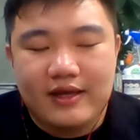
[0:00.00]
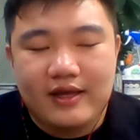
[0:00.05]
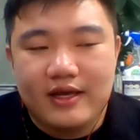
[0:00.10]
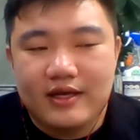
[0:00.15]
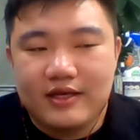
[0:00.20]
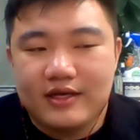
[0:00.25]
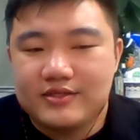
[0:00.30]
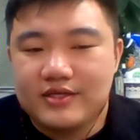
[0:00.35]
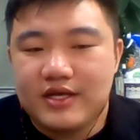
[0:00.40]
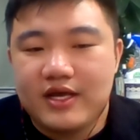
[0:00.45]

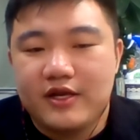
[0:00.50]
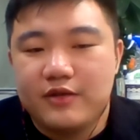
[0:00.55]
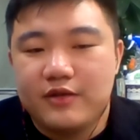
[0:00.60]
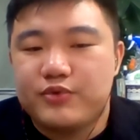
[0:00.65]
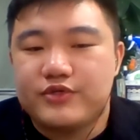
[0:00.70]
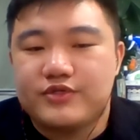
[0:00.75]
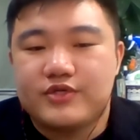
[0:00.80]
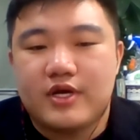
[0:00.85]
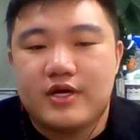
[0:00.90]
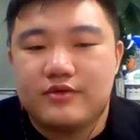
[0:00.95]
guess
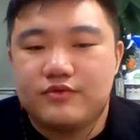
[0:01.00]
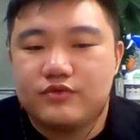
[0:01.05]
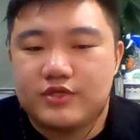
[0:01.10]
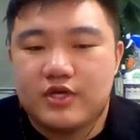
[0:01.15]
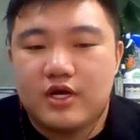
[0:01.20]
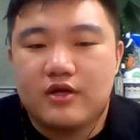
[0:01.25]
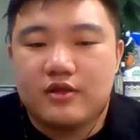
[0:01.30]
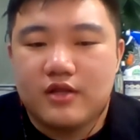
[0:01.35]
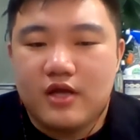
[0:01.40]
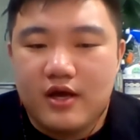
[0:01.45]
80% was
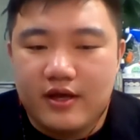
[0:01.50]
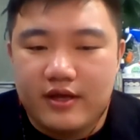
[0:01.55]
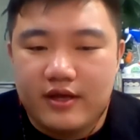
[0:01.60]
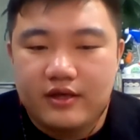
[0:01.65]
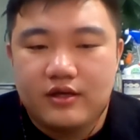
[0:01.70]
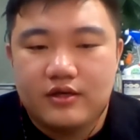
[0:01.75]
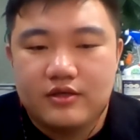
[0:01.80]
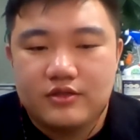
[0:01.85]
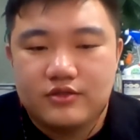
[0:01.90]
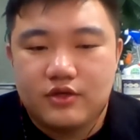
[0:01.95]
online.
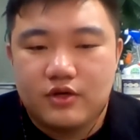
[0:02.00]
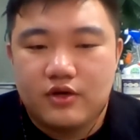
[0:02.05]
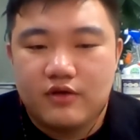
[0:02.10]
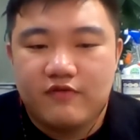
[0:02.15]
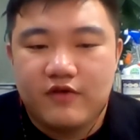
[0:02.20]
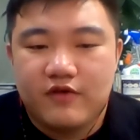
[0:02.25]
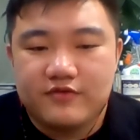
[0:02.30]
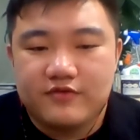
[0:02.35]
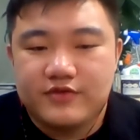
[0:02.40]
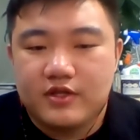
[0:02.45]
So it
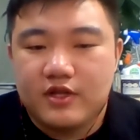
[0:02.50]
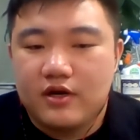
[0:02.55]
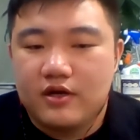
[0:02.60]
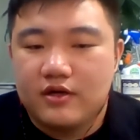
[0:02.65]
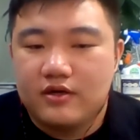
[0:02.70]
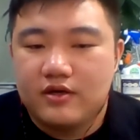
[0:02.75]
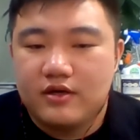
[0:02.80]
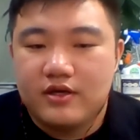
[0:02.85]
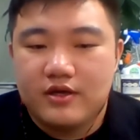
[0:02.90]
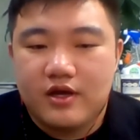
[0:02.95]
involves a lot
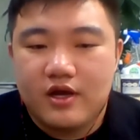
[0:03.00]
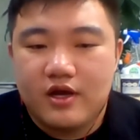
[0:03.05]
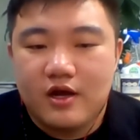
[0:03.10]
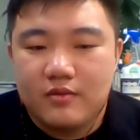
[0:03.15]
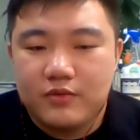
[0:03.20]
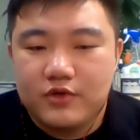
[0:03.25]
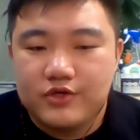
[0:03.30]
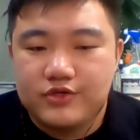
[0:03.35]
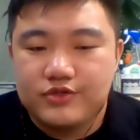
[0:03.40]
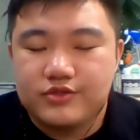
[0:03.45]
of
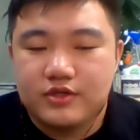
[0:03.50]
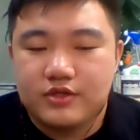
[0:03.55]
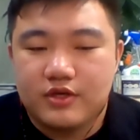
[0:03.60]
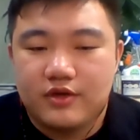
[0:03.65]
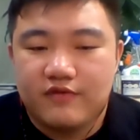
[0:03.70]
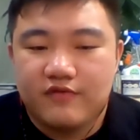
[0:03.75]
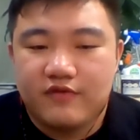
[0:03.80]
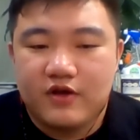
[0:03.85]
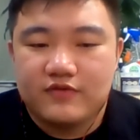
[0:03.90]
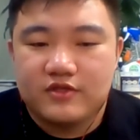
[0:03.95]
e-commerce,
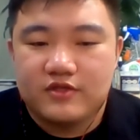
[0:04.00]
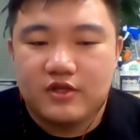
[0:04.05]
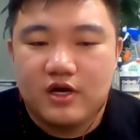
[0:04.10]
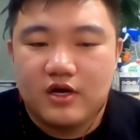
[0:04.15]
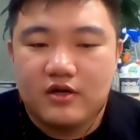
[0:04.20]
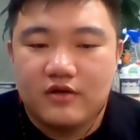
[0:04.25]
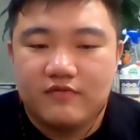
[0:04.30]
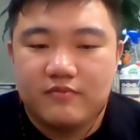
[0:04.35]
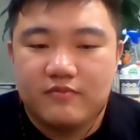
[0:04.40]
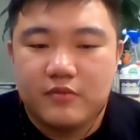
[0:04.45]
involves a lot
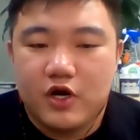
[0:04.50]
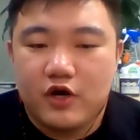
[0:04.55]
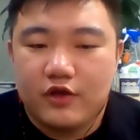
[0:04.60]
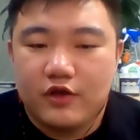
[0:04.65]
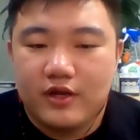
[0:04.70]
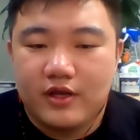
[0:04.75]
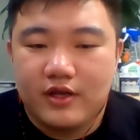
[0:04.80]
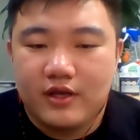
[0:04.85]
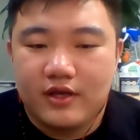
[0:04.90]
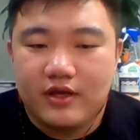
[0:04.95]
of
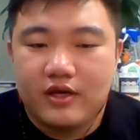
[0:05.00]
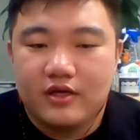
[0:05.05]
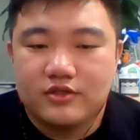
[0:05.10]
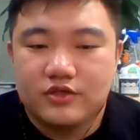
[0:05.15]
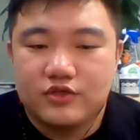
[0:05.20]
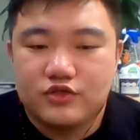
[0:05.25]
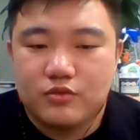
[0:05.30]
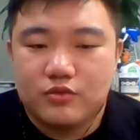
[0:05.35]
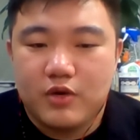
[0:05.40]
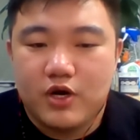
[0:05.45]
marketing,
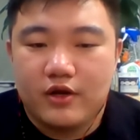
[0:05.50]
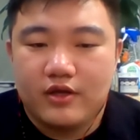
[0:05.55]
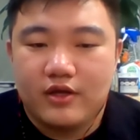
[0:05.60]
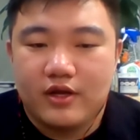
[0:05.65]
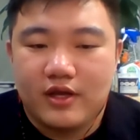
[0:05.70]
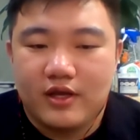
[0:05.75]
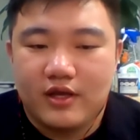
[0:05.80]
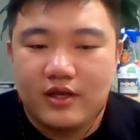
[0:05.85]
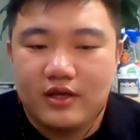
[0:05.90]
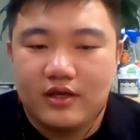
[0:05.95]
digital
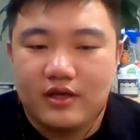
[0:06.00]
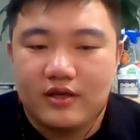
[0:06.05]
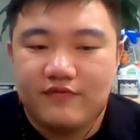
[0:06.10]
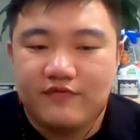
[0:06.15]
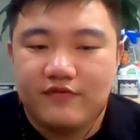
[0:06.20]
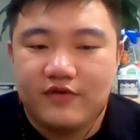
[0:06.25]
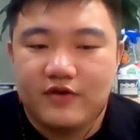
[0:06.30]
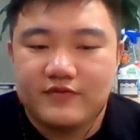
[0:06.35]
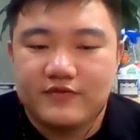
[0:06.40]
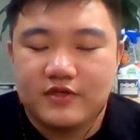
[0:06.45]
marketing,
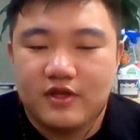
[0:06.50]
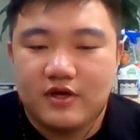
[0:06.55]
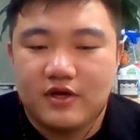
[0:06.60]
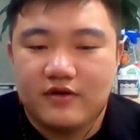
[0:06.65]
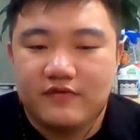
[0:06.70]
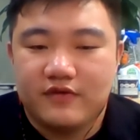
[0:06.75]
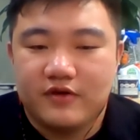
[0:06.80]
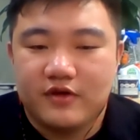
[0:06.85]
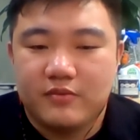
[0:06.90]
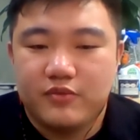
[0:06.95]
involves a lot of
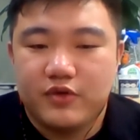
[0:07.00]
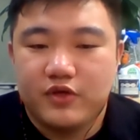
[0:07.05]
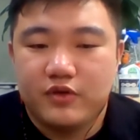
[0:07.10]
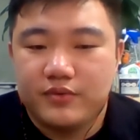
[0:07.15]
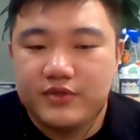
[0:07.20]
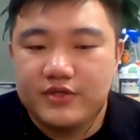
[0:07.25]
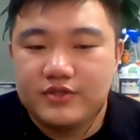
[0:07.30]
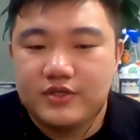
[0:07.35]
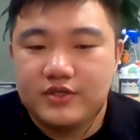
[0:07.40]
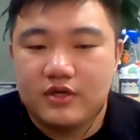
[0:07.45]

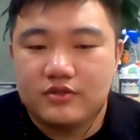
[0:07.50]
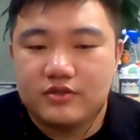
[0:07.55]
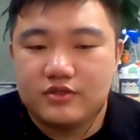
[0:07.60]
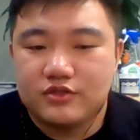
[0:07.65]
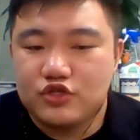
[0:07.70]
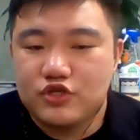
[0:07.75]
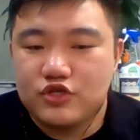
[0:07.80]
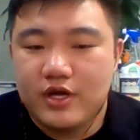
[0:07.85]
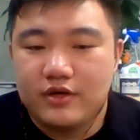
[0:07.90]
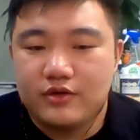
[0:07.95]
B2B sales and
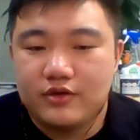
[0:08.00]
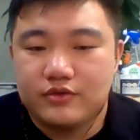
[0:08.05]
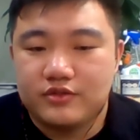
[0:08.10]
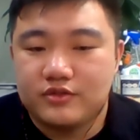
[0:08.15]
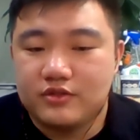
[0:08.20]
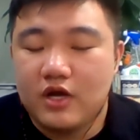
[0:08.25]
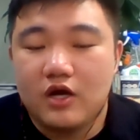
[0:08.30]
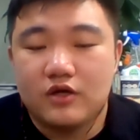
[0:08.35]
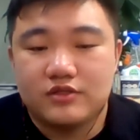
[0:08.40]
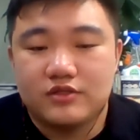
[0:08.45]
channels,
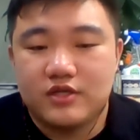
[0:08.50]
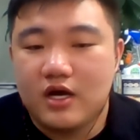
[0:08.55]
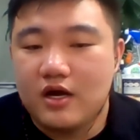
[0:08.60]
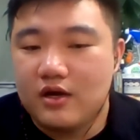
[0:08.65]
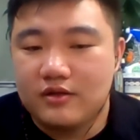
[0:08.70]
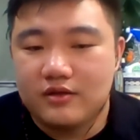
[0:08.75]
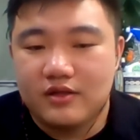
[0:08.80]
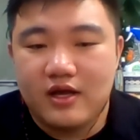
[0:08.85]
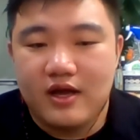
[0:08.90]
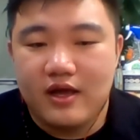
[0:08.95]
all done
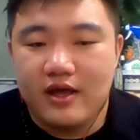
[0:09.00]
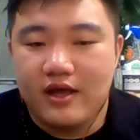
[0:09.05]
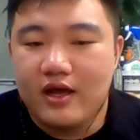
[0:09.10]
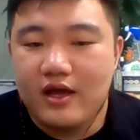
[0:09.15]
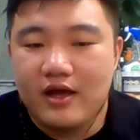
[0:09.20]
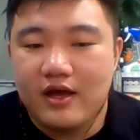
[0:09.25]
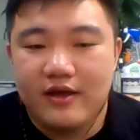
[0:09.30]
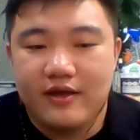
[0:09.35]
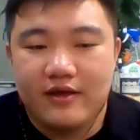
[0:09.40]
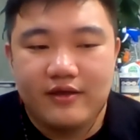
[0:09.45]
online.
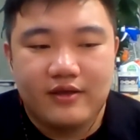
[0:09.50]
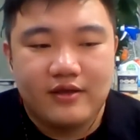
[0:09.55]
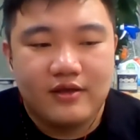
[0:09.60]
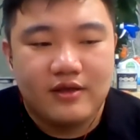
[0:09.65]
I